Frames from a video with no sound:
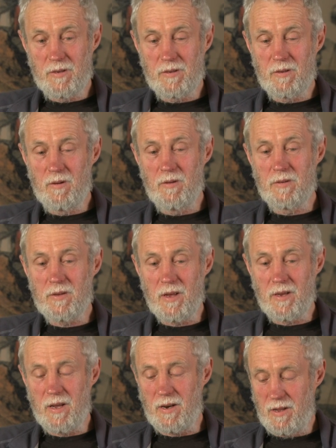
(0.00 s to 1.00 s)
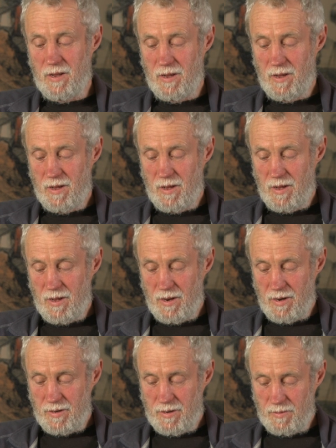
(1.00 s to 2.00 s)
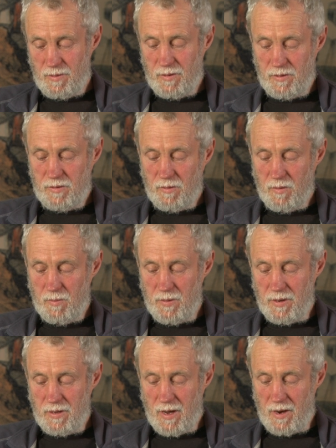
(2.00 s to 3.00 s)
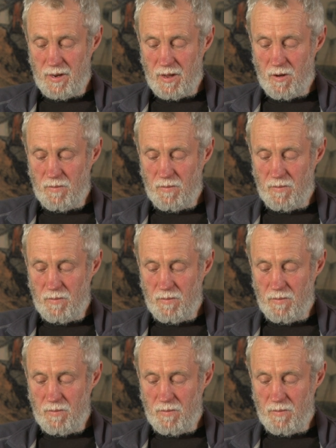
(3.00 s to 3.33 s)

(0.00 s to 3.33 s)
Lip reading: As soon as they get to Sawpit Gully,